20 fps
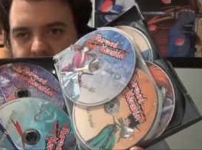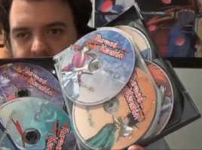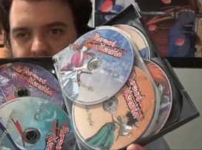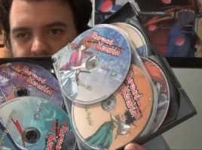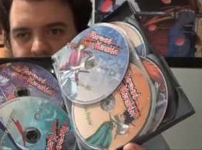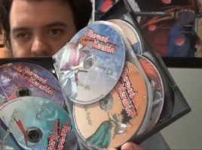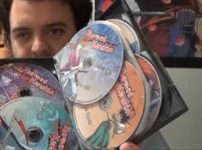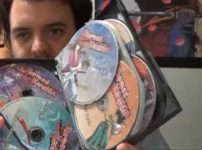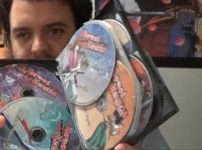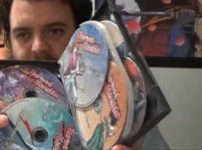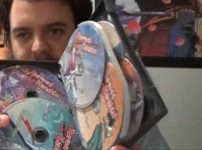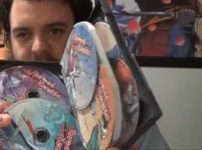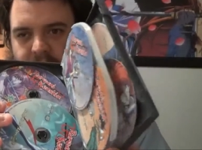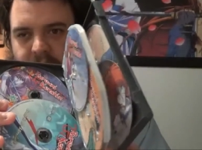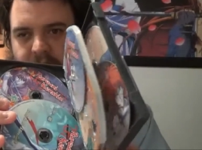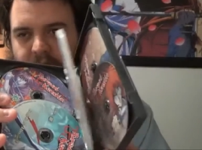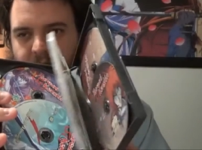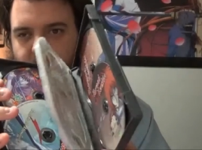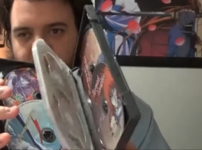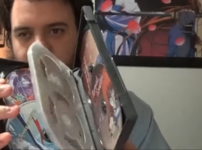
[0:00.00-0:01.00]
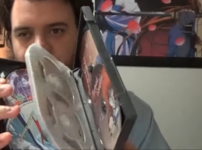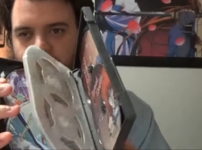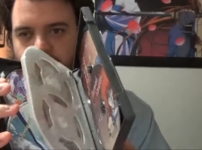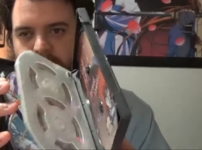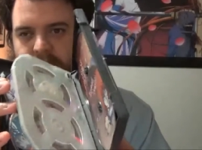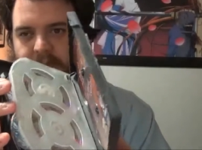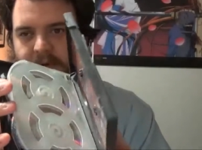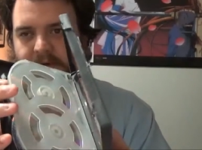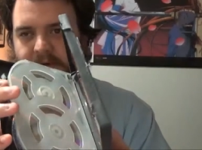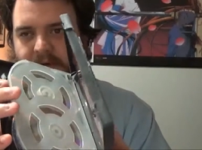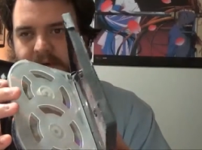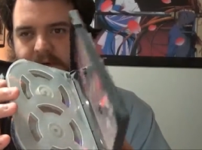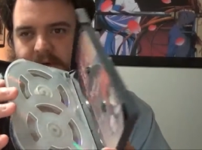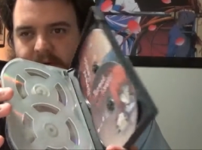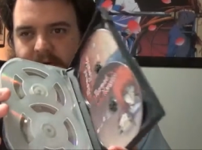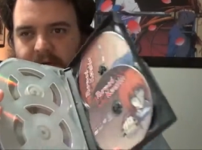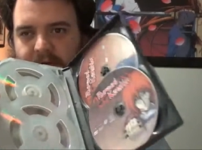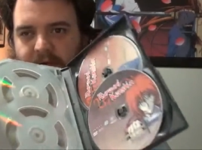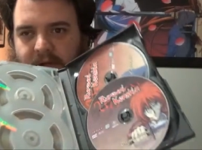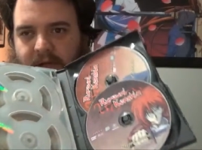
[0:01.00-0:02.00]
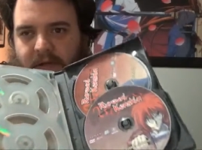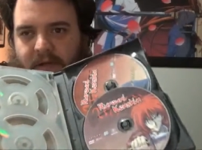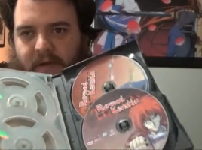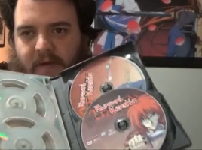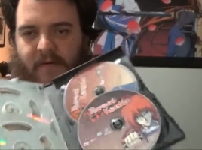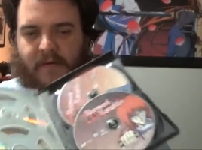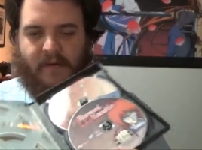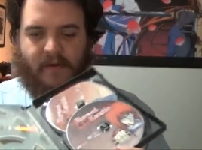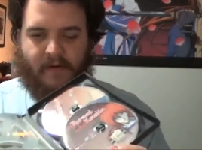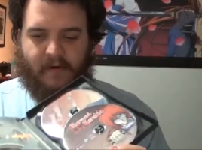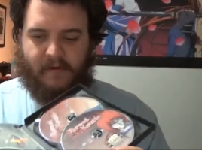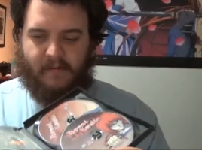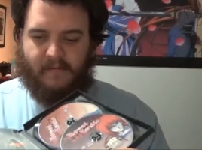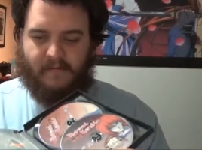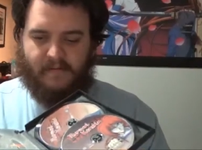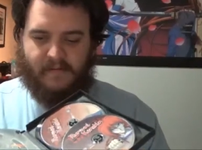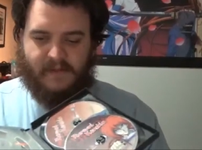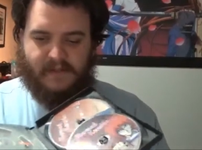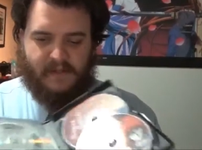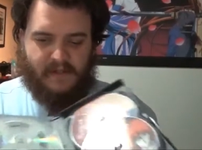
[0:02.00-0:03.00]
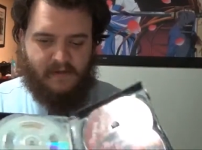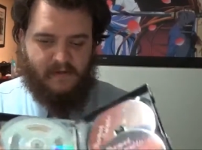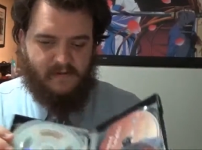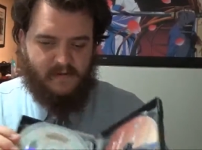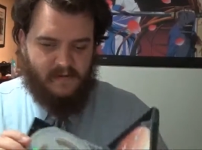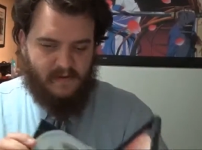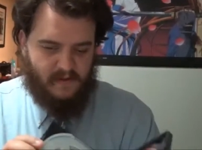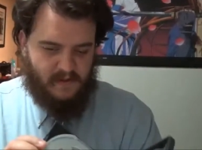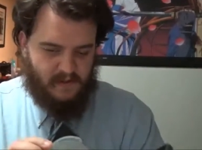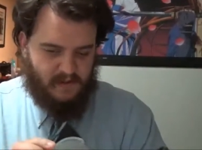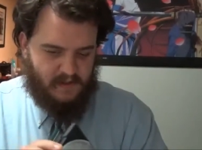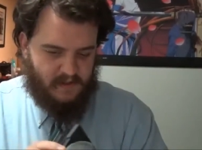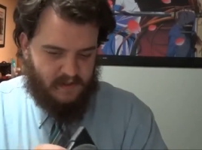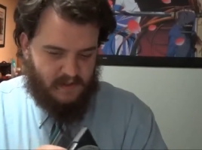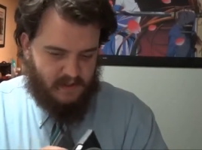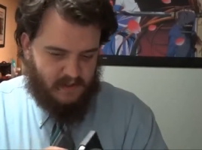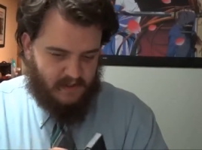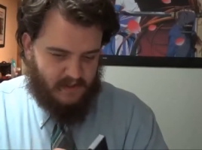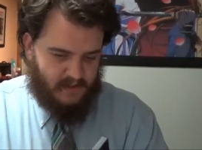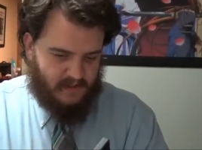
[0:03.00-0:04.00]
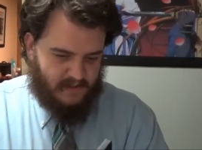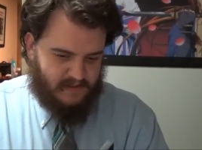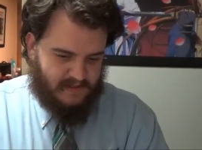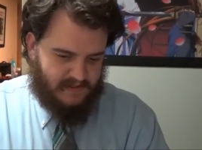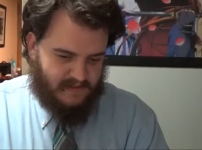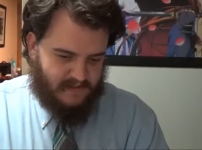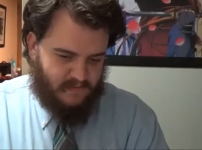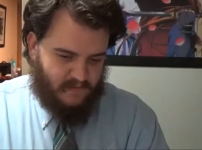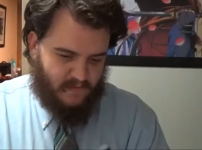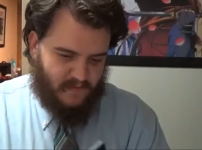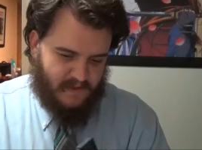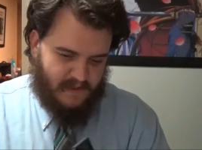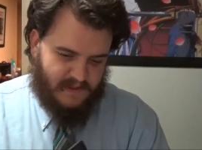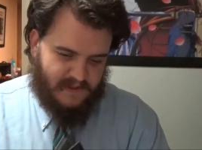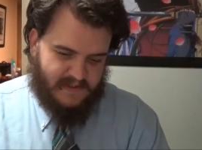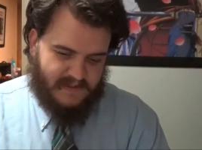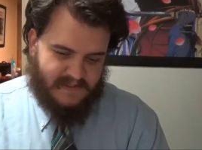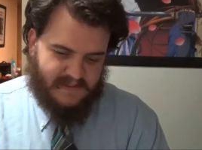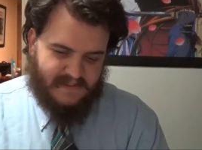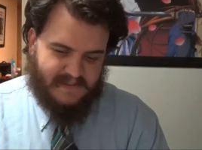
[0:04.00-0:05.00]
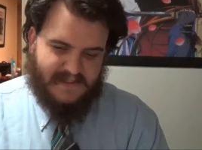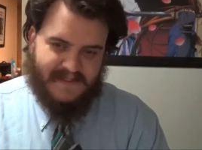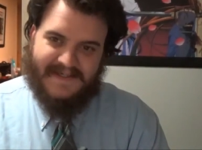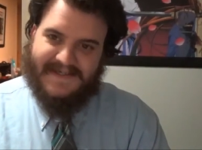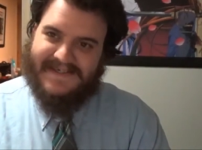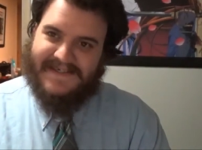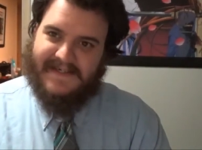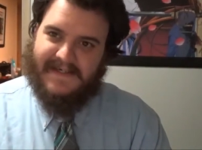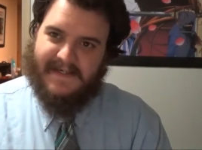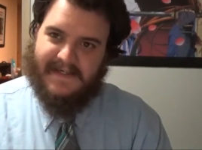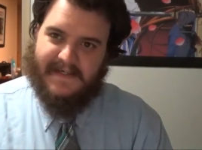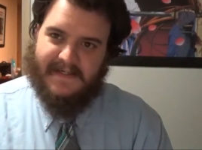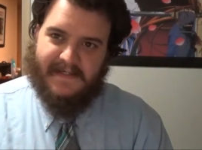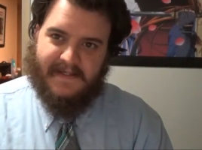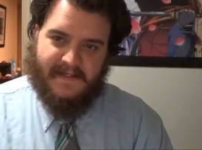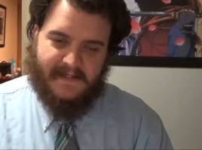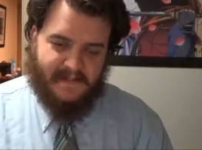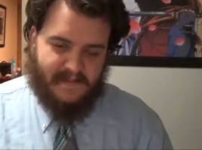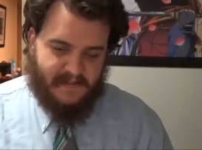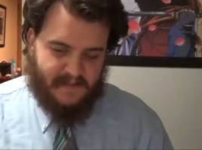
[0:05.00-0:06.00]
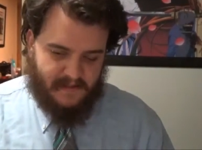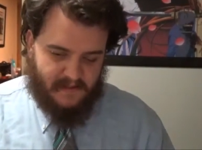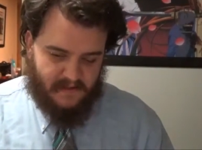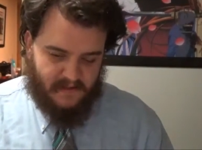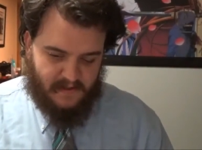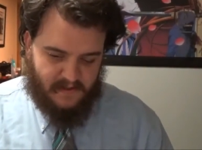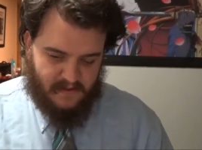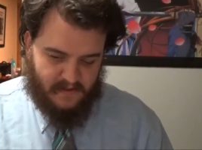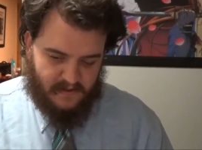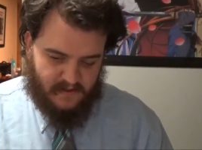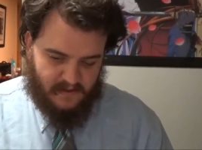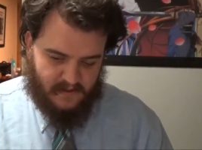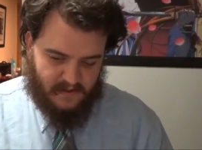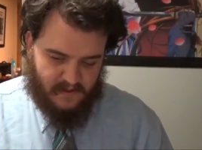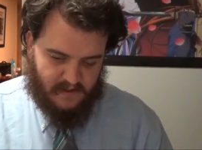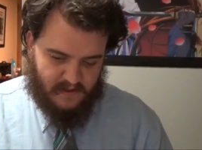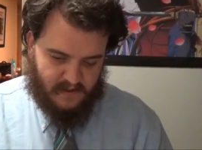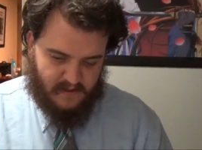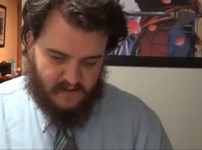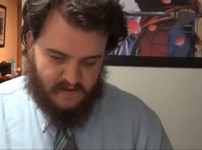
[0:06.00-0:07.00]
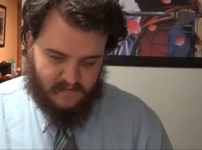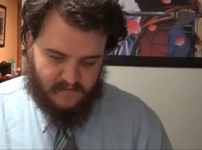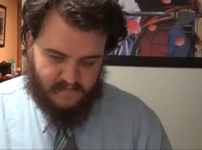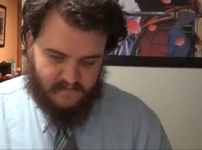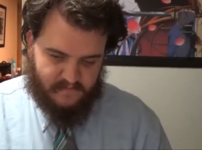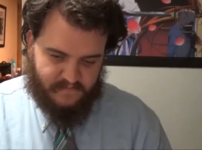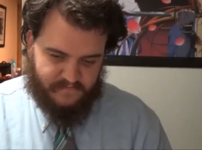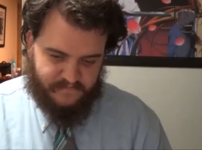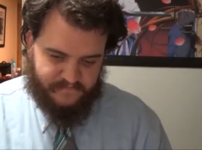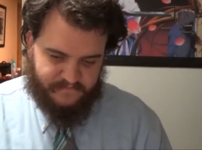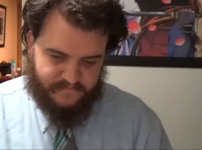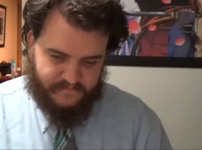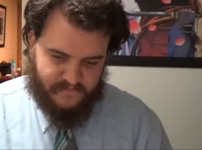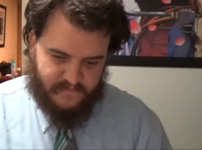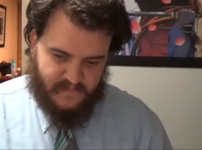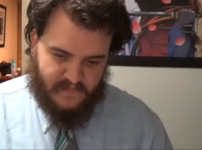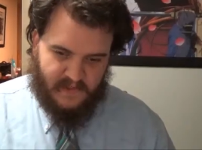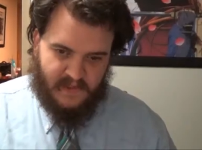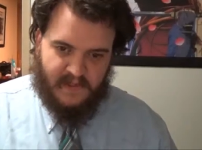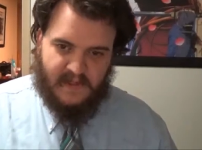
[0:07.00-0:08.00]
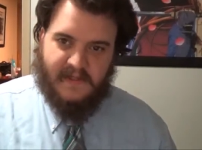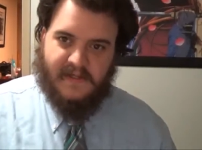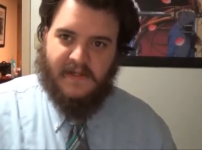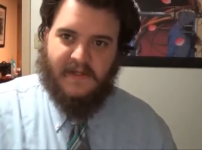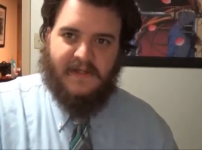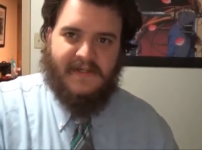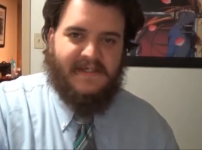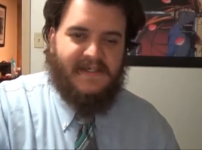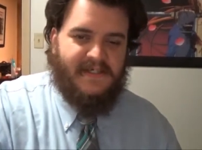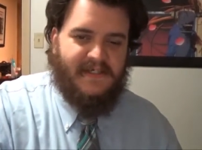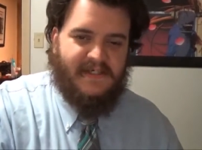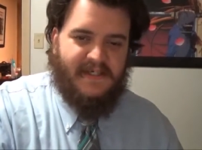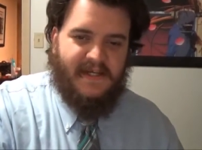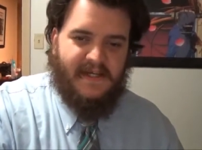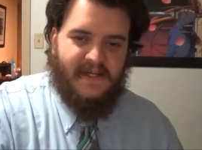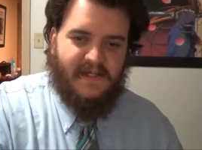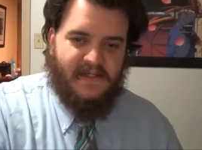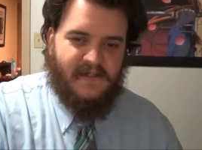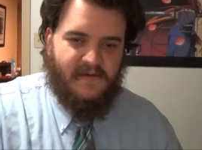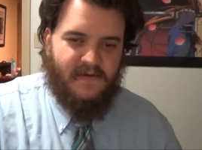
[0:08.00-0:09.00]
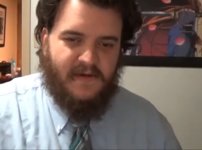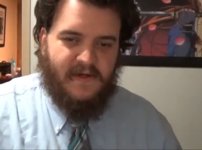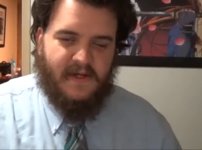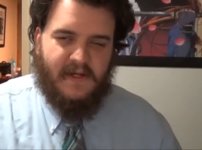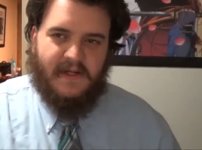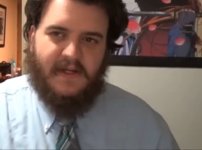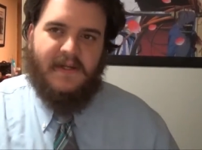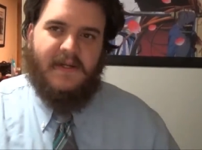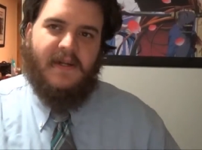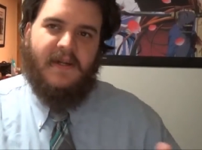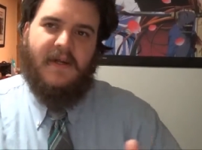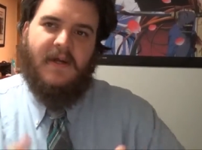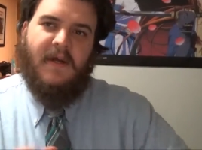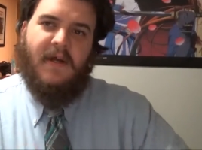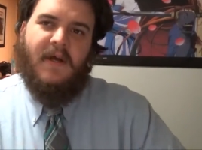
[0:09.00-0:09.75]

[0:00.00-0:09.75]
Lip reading: Here we go, man. There we go. So, Season 1 is 6 discs. So let's just get into it. And